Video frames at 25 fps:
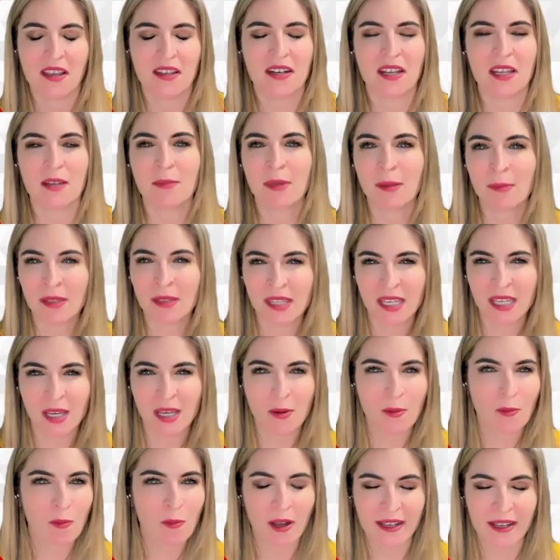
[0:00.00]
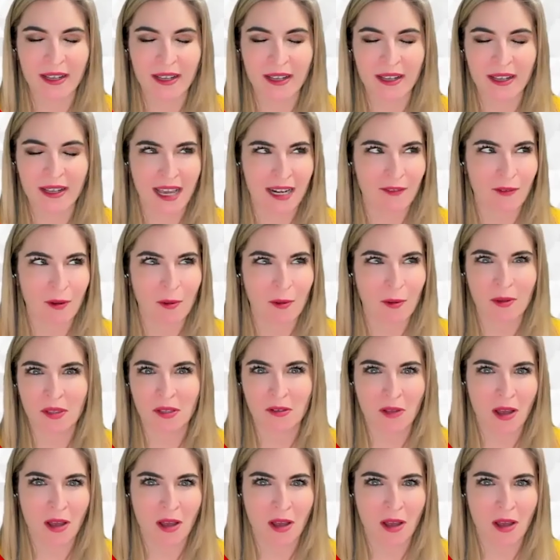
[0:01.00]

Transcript: Now you may be thinking, why is that? If I won the